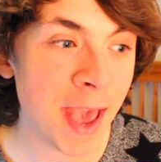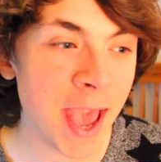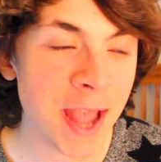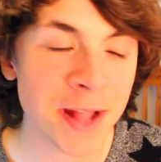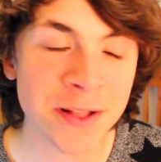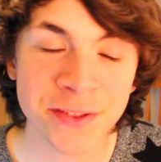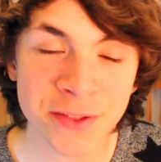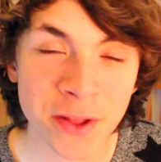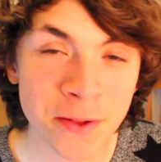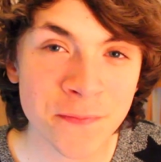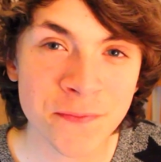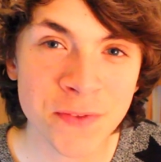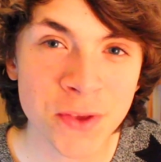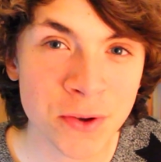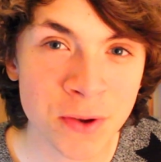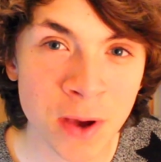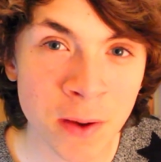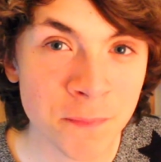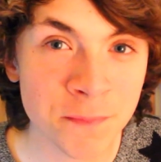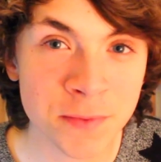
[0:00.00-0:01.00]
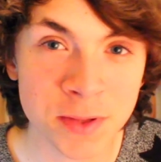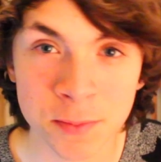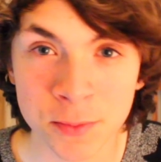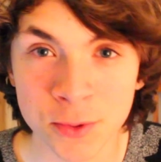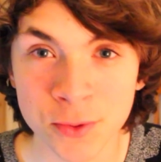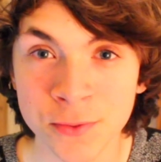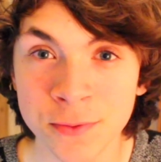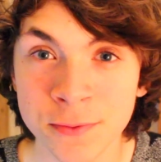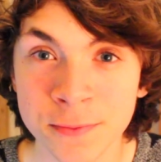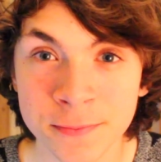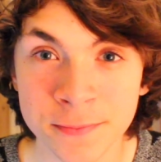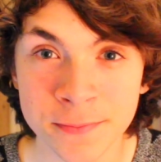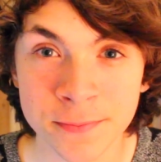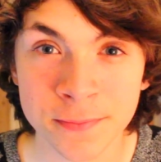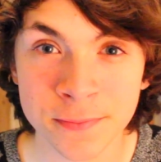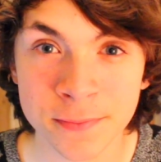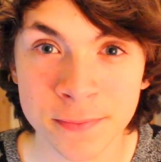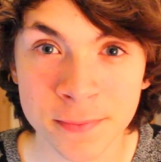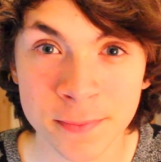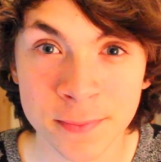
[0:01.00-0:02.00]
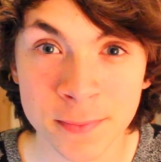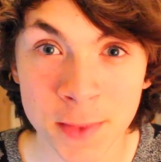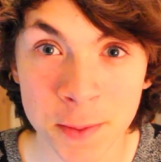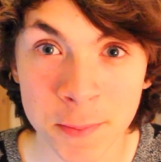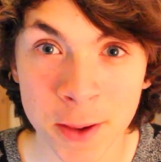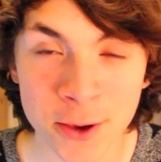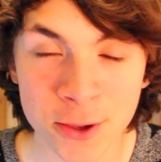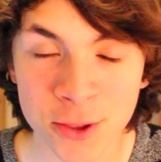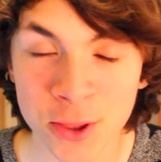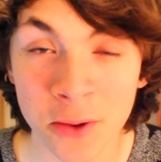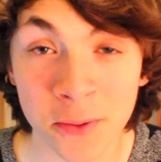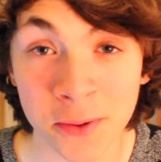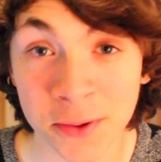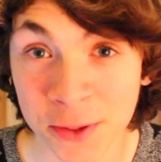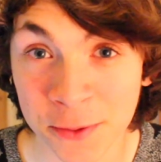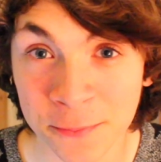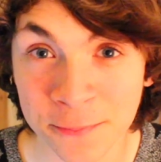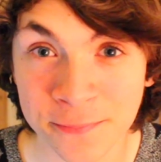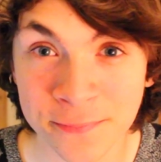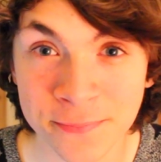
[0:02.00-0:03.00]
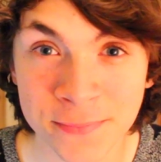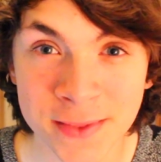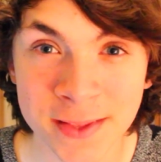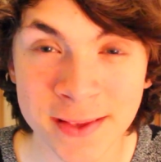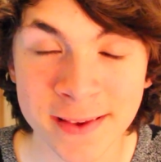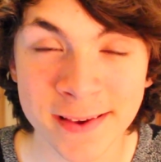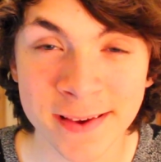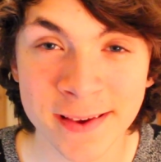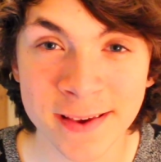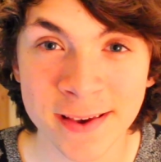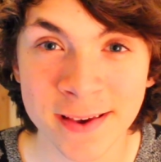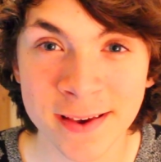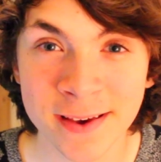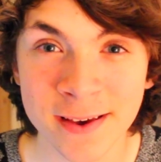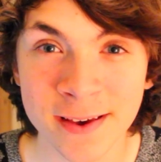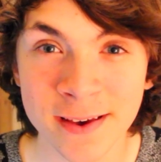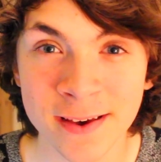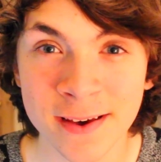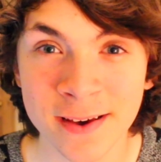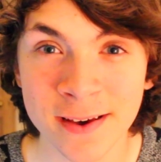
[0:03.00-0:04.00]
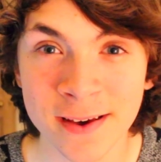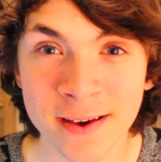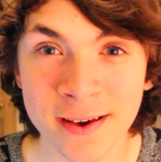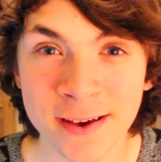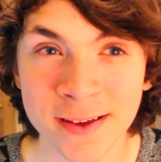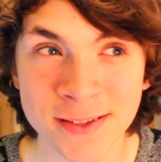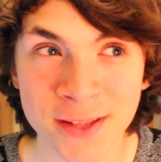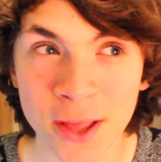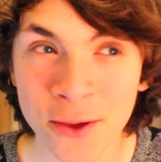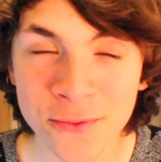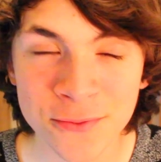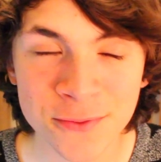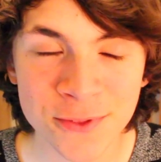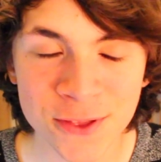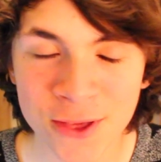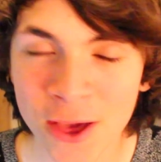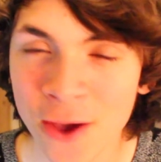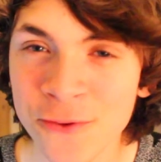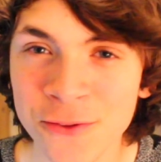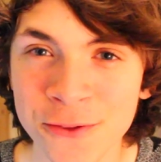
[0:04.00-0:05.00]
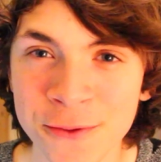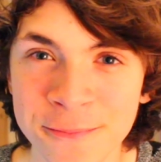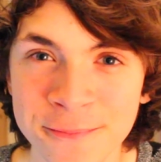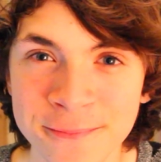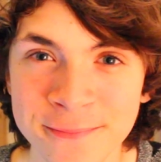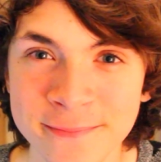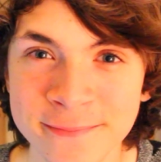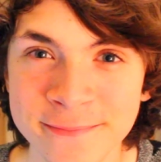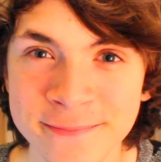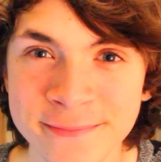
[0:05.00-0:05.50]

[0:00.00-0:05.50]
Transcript: and you don't feel comfortable about showing them, don't show them.